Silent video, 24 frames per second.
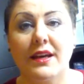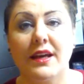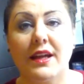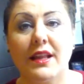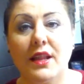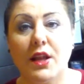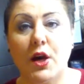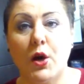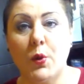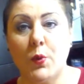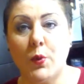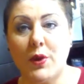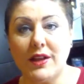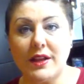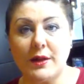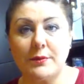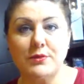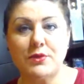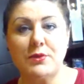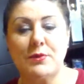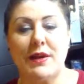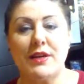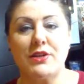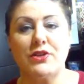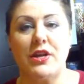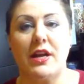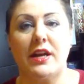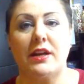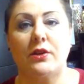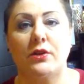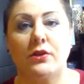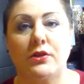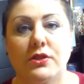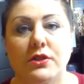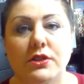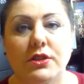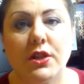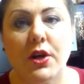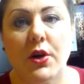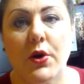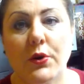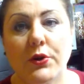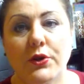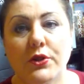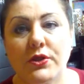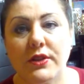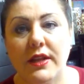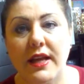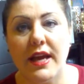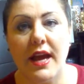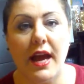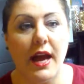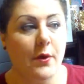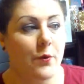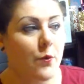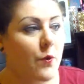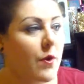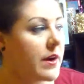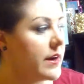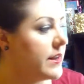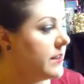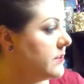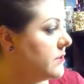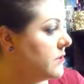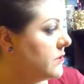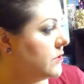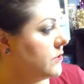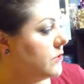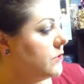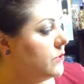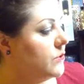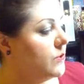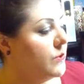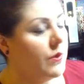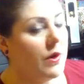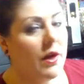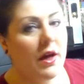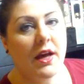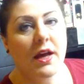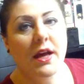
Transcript: Hello, welcome to my channel. So today I wanted to